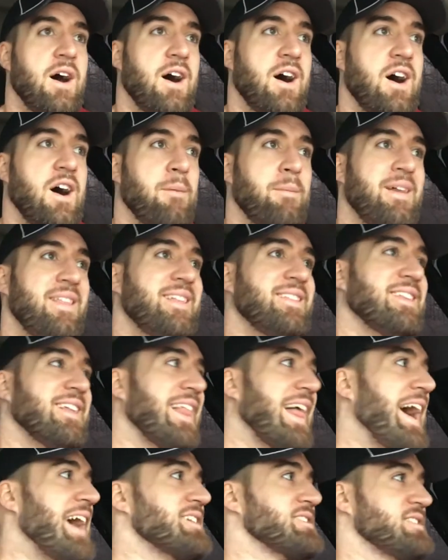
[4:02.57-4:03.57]
And then the
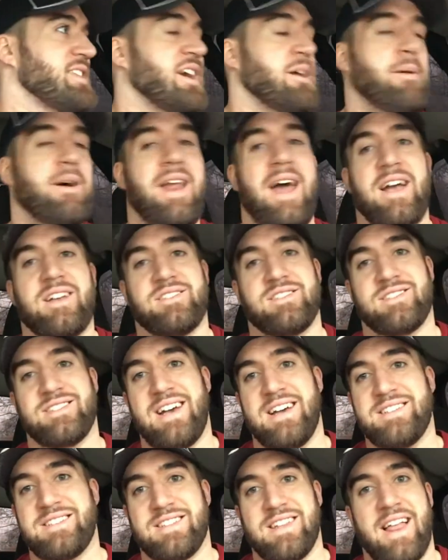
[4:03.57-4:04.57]
last thing about
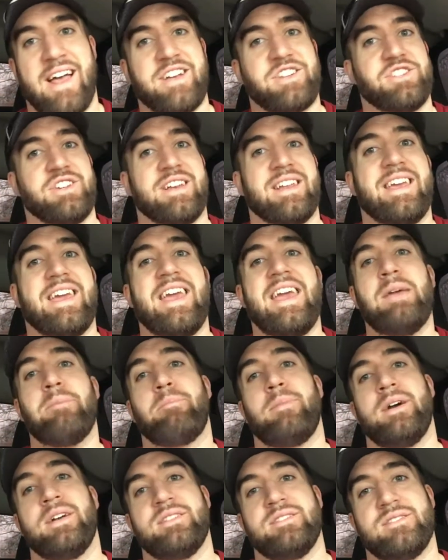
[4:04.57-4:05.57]
exercise selection,
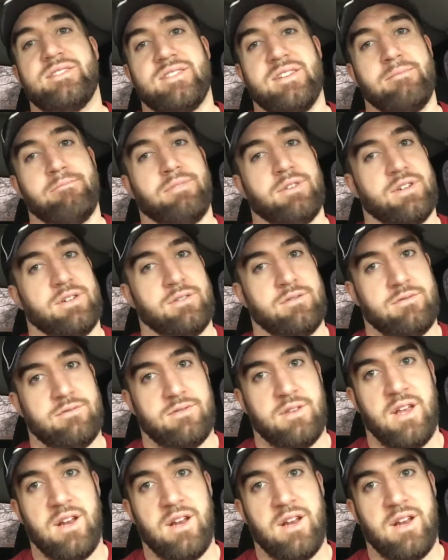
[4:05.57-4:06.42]
keep it simple.